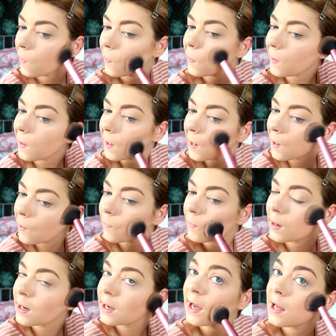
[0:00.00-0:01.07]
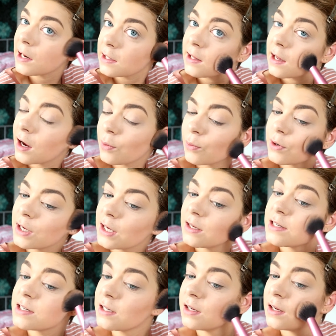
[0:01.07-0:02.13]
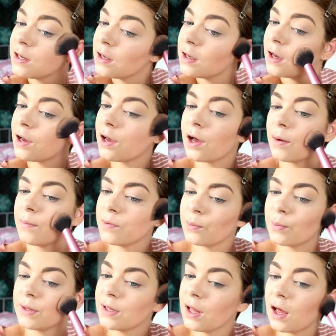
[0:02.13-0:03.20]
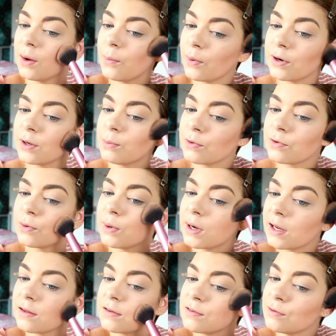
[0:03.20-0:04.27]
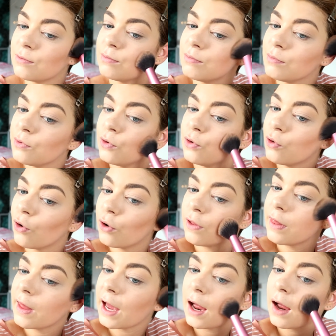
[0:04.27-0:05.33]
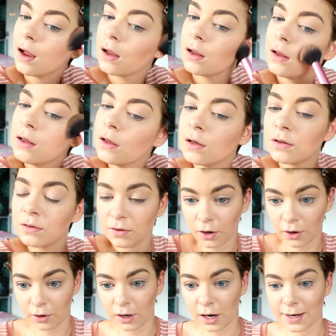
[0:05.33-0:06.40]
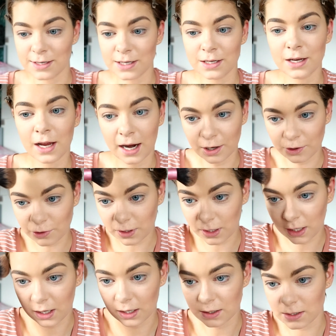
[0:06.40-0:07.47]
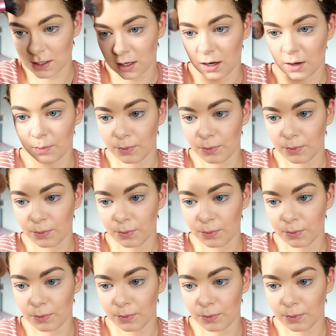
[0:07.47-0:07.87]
the right colour that I wanted. The one that I wanted was always not there, so I didn't actually end up